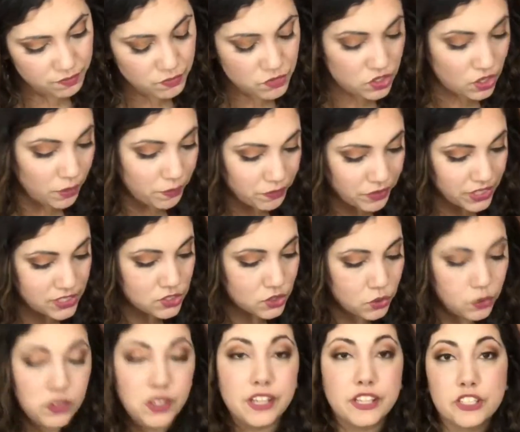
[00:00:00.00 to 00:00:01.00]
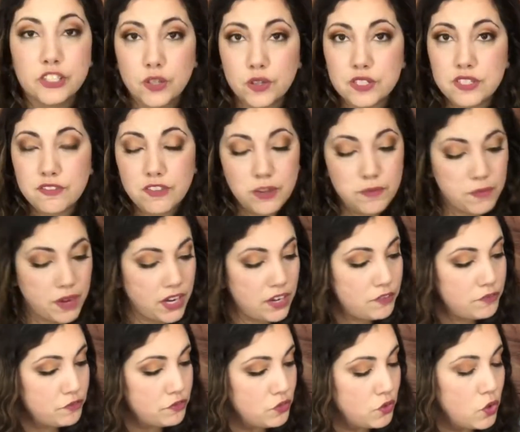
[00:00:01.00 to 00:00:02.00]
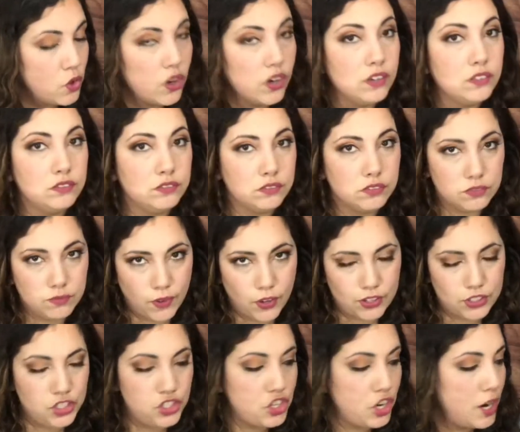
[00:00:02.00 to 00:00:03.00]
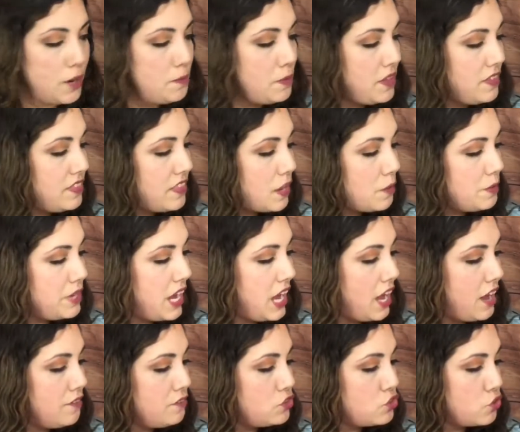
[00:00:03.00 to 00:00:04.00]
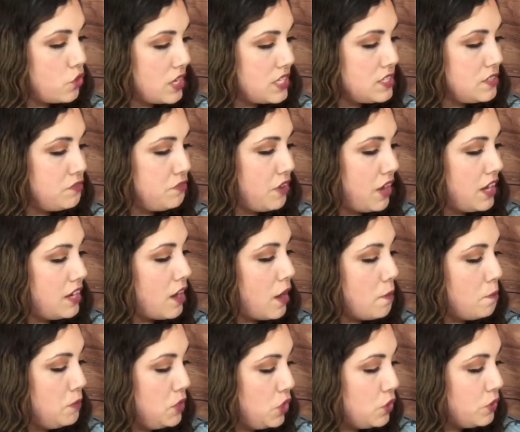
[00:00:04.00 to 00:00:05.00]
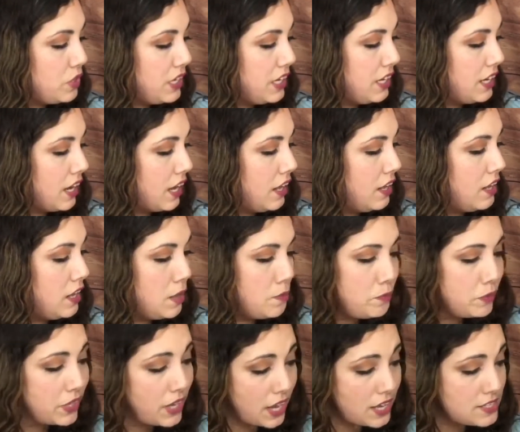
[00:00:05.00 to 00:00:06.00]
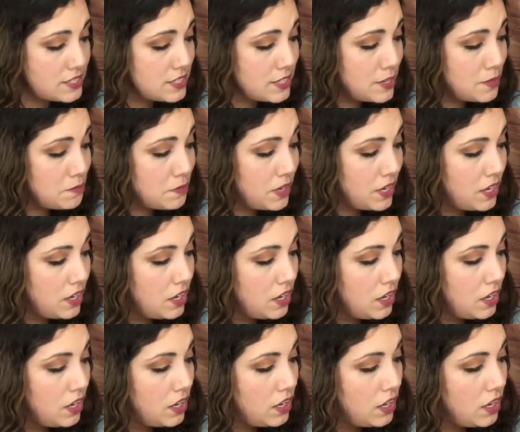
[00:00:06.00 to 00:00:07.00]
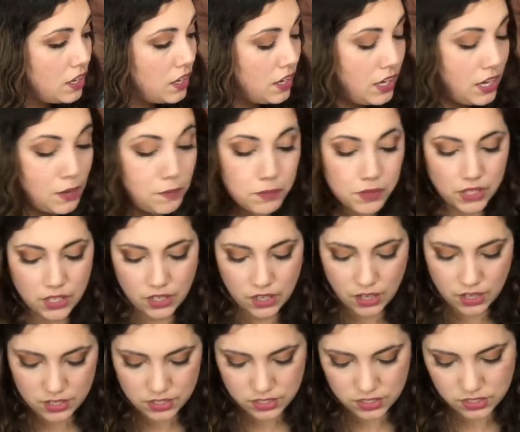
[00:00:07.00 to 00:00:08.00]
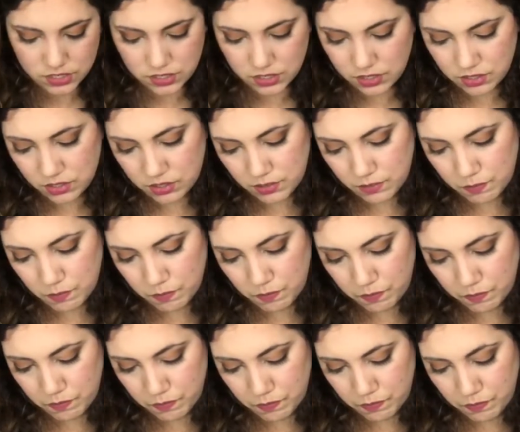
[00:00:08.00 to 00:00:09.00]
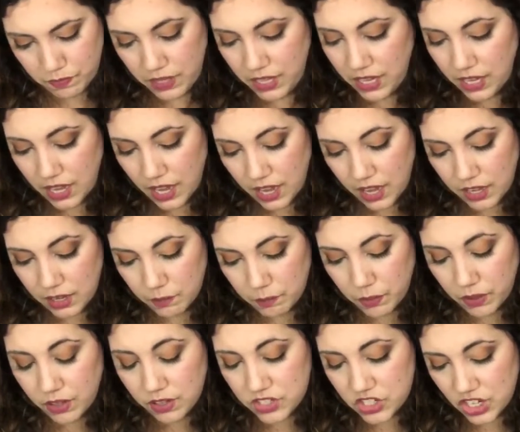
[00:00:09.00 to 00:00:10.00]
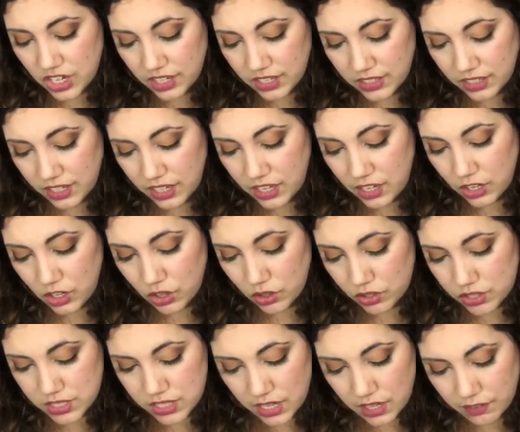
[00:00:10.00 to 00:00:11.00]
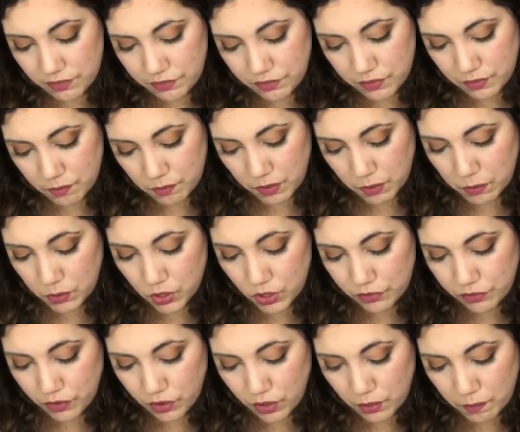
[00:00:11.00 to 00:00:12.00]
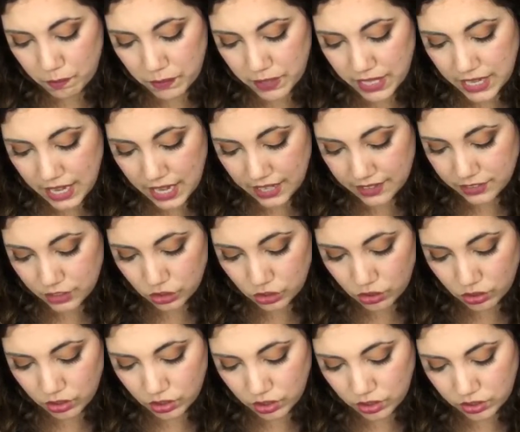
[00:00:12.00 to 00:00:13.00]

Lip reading: So that's cool. Exclusively made for BoxyCharm. Then we have Trust Fund Beauty, a Lipgasm lip gloss. Be unapologetically yourself. Be beautiful. Be ethical.